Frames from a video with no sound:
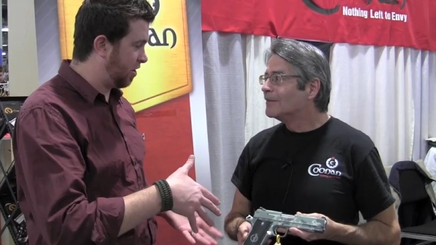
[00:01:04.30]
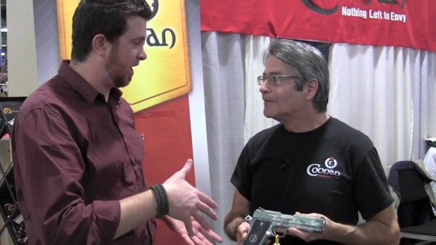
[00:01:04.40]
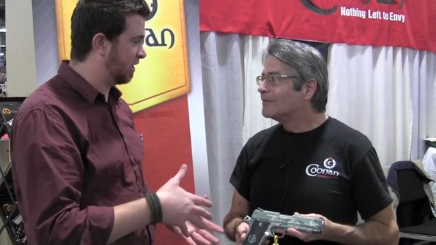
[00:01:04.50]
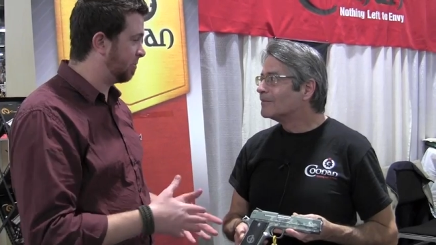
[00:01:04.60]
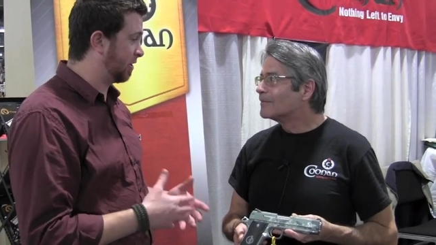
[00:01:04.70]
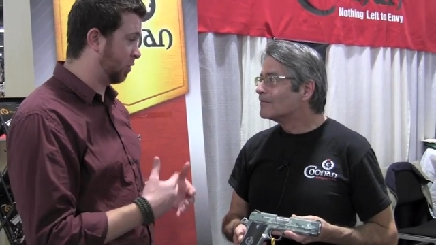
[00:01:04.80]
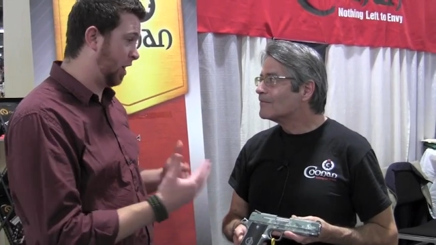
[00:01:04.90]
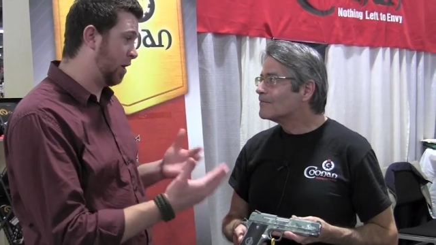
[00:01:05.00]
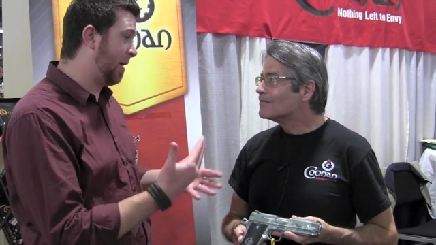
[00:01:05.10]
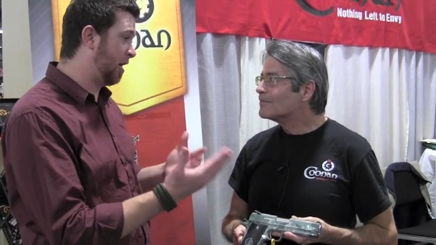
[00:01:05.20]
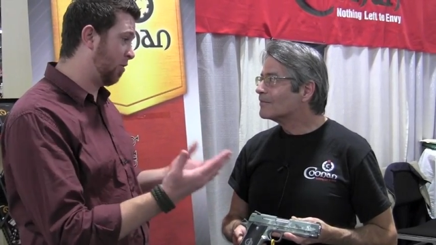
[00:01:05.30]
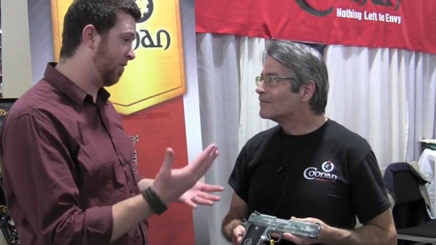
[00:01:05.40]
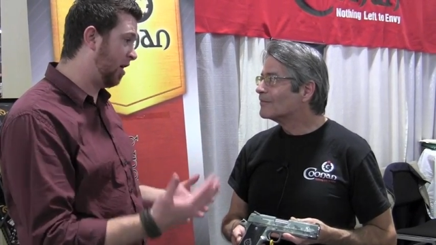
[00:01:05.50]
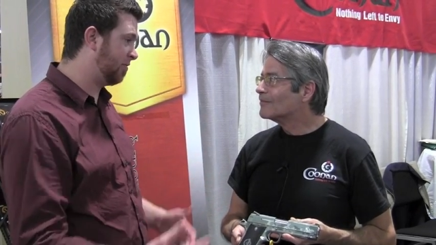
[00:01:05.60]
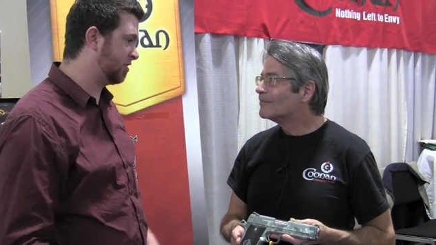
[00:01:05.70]
Speaker 1: 38 special. You hear about it in
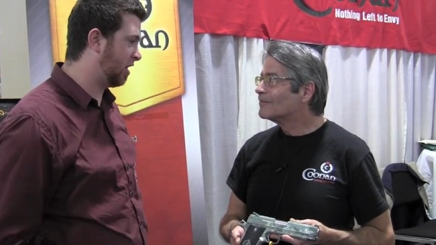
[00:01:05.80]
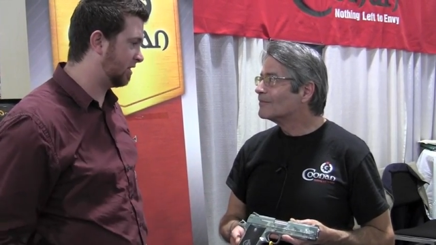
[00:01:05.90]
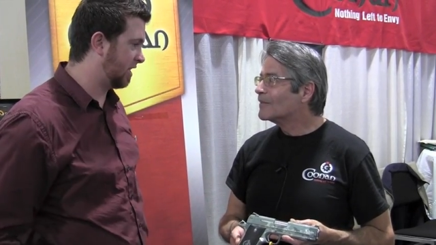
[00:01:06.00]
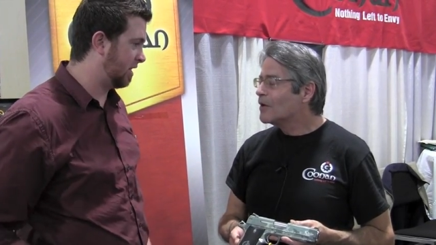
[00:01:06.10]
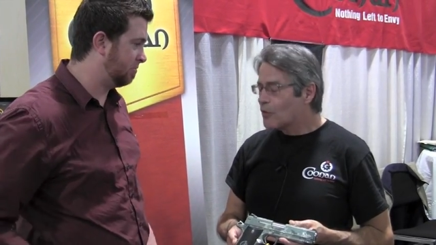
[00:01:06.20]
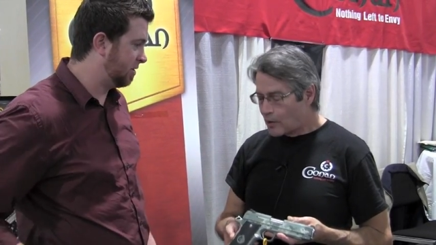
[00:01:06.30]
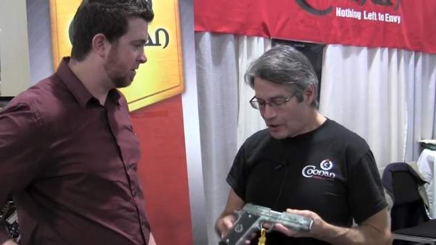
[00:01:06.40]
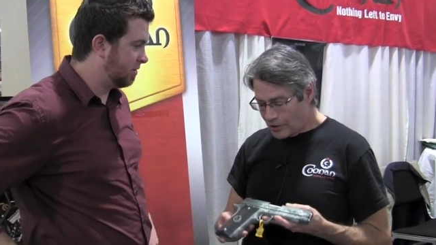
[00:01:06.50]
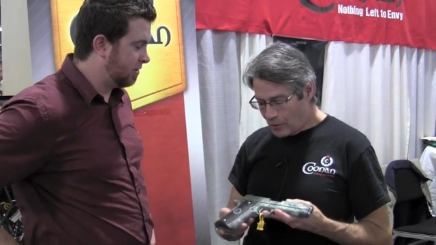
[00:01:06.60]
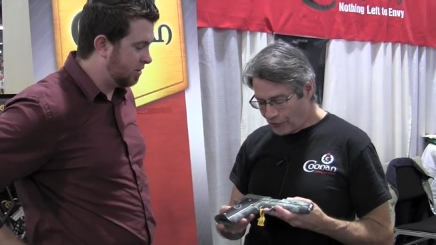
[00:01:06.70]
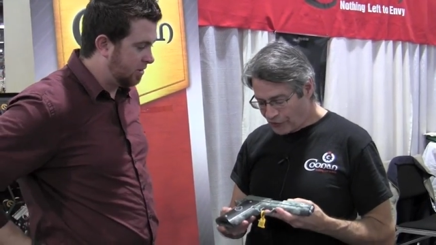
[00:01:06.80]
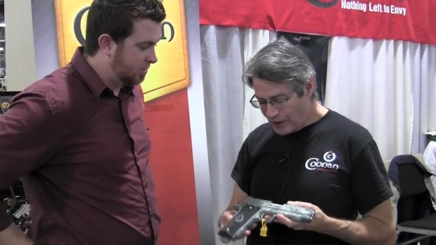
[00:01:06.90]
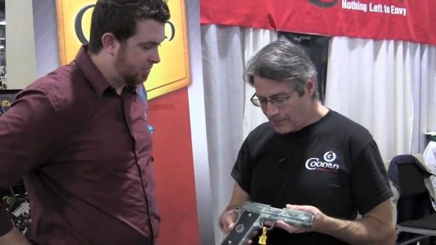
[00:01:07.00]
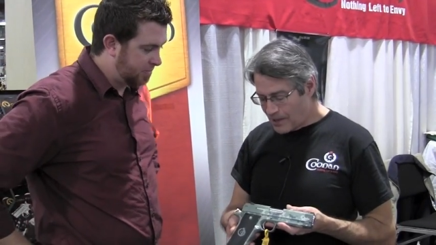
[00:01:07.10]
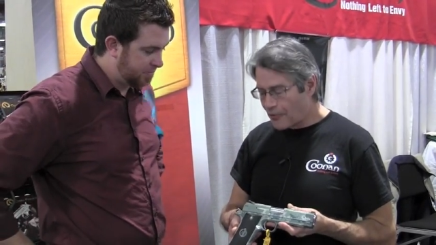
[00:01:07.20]
revolvers all the time.
Speaker 2: Well, you know
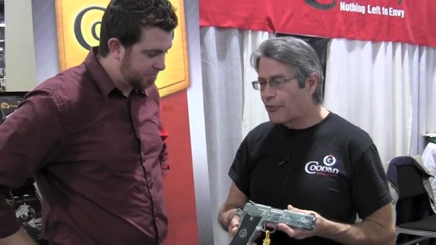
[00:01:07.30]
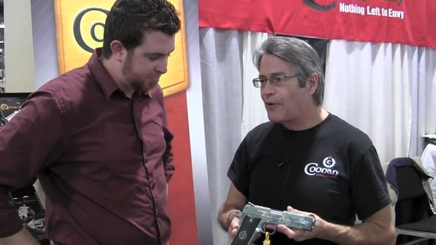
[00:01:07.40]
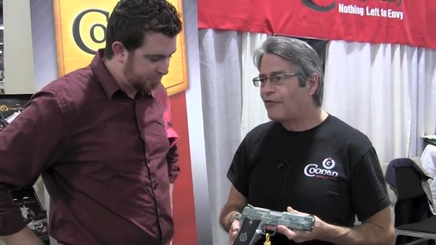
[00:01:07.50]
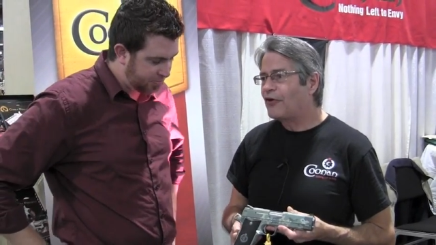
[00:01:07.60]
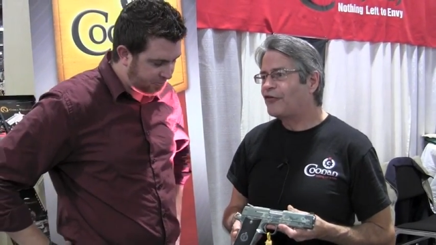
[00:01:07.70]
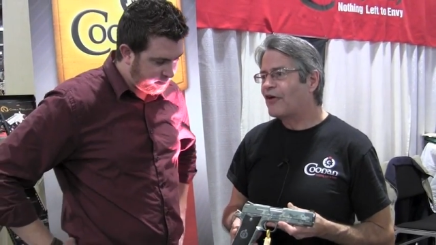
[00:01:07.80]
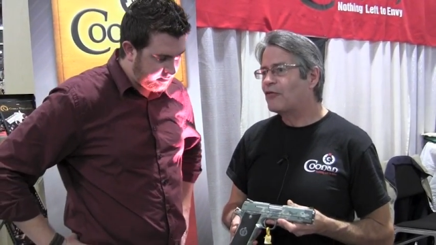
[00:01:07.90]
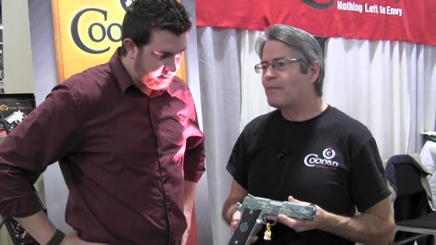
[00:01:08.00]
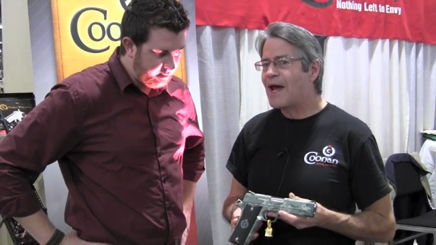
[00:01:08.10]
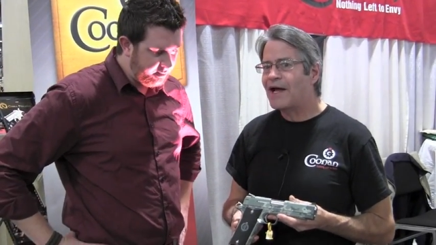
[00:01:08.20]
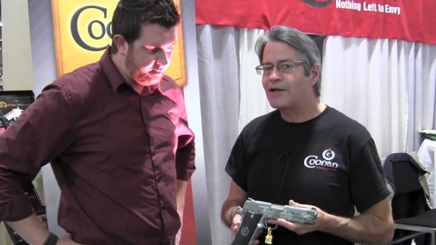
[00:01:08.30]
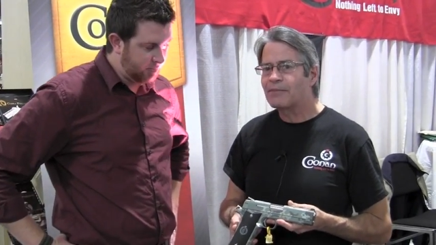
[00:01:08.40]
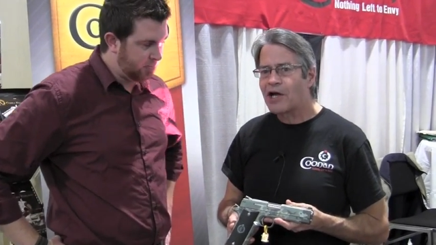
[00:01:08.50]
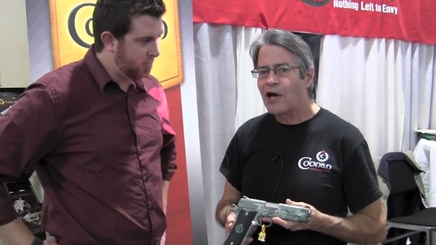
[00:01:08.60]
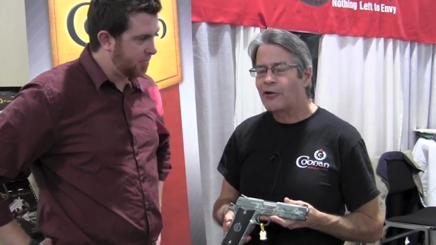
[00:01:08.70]
what's neat about 357
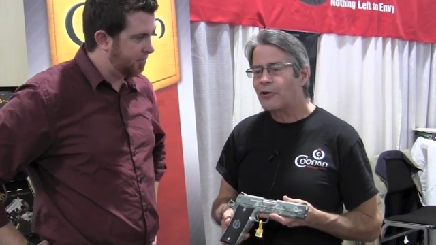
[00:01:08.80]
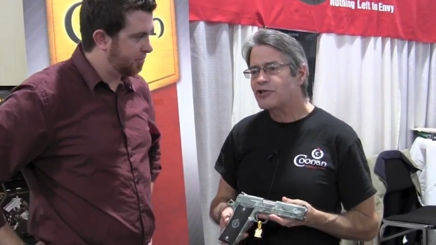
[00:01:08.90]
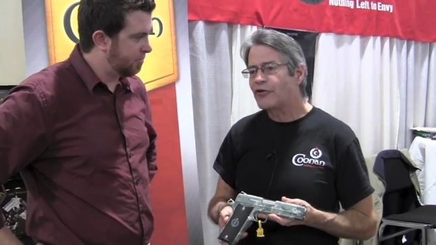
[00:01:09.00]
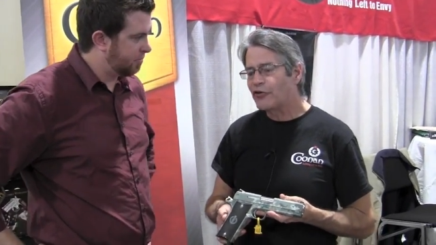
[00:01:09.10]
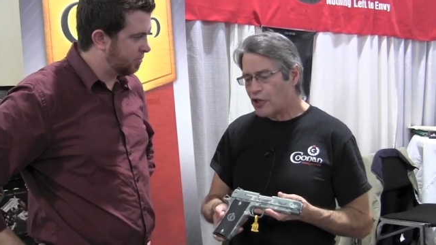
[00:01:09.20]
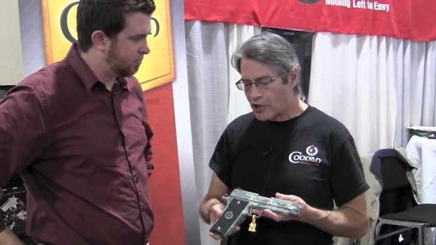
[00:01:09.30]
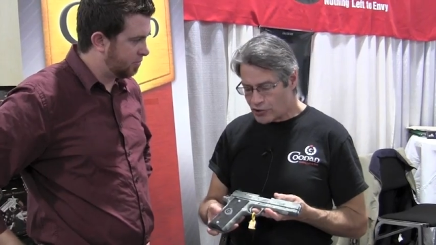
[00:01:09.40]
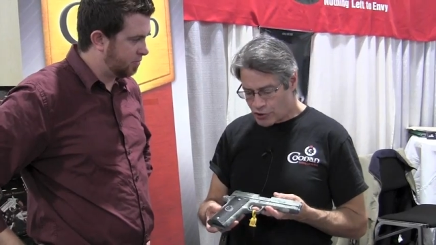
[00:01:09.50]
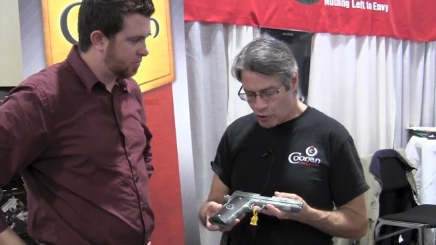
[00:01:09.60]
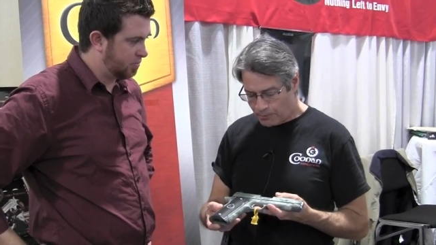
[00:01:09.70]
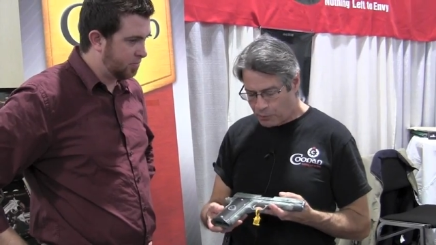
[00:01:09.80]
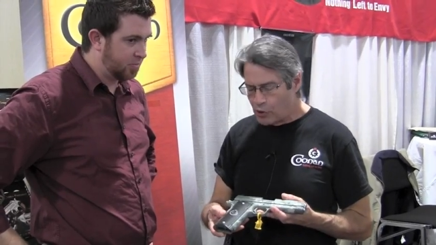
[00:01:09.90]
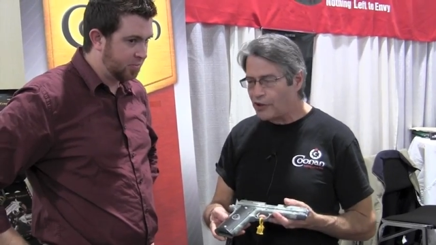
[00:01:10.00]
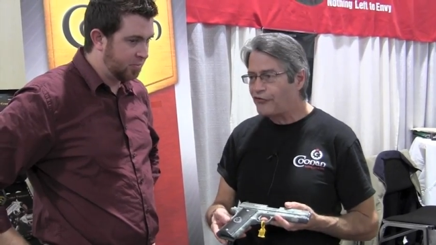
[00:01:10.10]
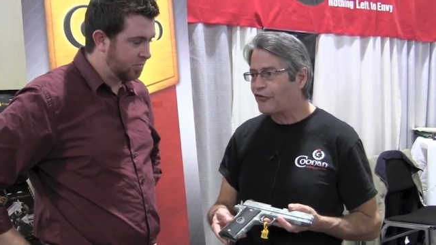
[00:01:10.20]
Magnum cartridges? You can shoot
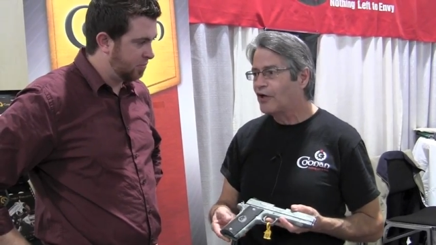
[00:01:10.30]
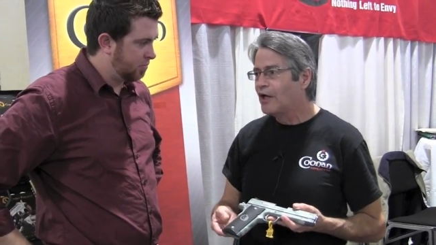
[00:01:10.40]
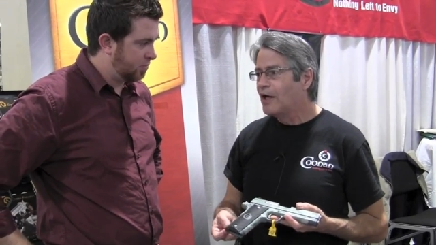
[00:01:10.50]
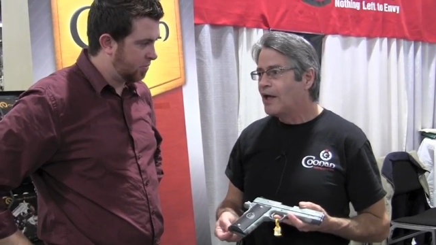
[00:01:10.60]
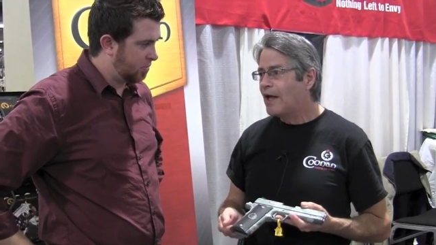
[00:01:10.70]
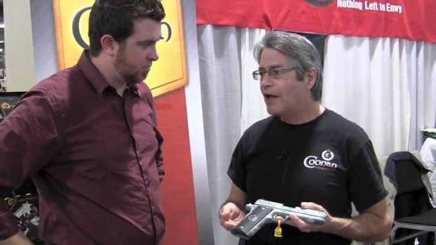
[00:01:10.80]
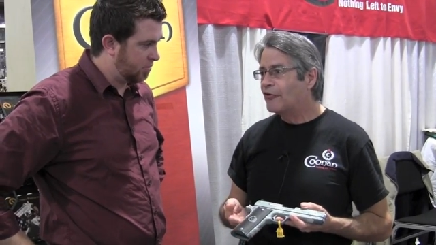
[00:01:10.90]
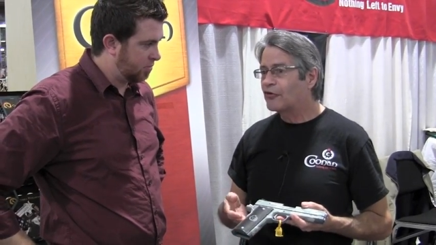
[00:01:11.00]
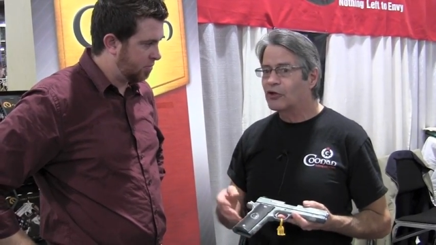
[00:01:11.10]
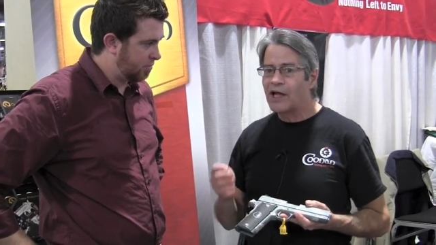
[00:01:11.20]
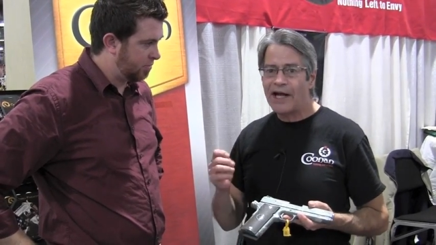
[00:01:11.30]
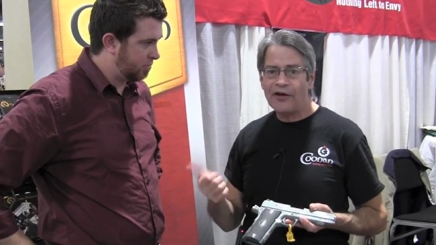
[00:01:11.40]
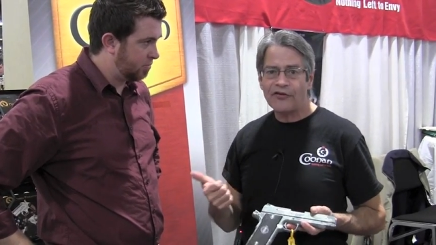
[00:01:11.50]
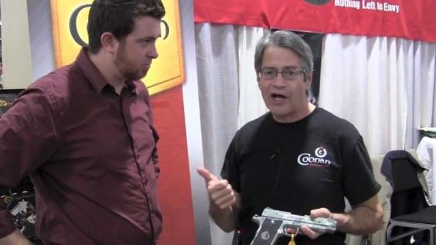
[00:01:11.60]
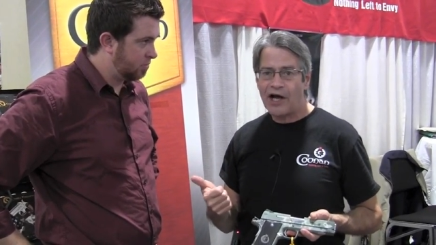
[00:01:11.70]
bullets as light as